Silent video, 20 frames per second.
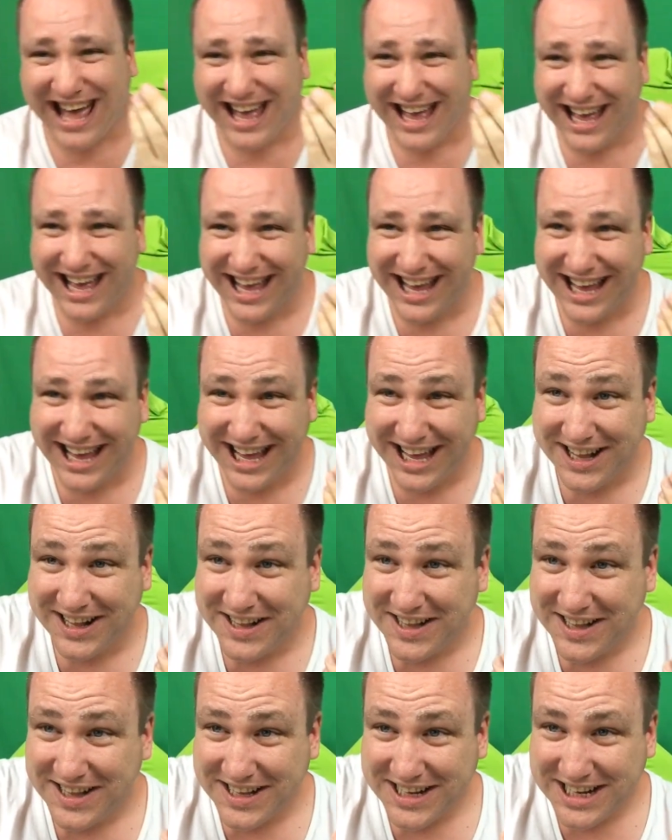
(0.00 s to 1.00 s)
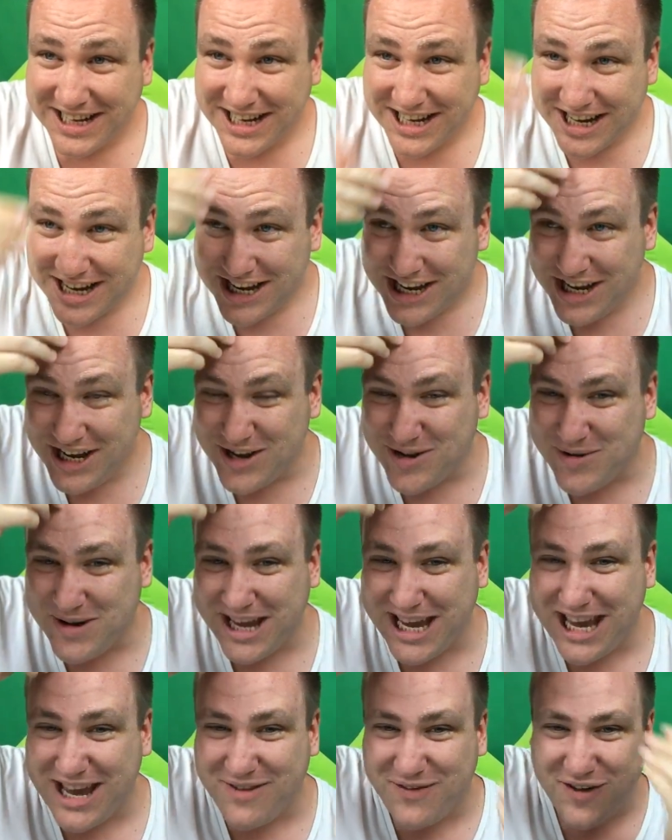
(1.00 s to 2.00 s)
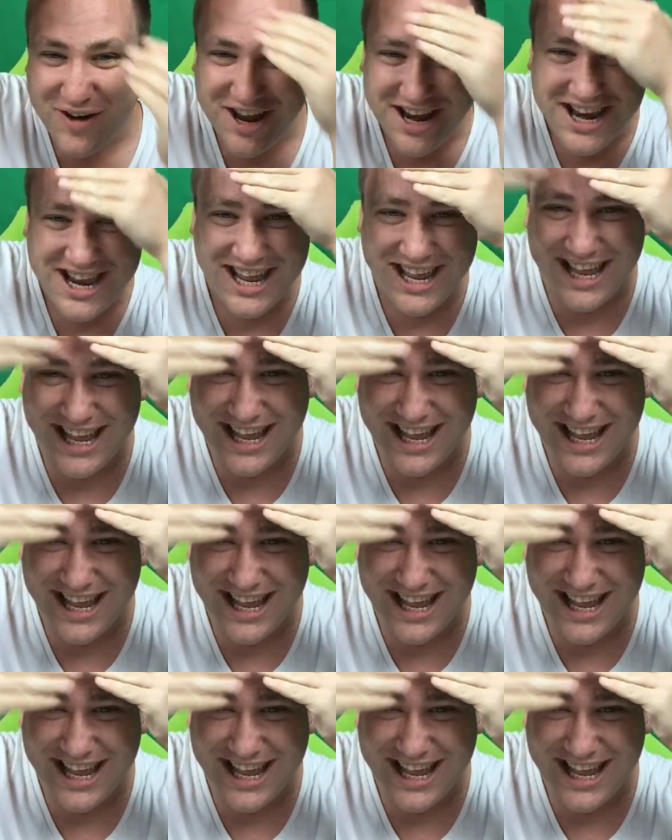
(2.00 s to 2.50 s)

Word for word: my hair! You heathen!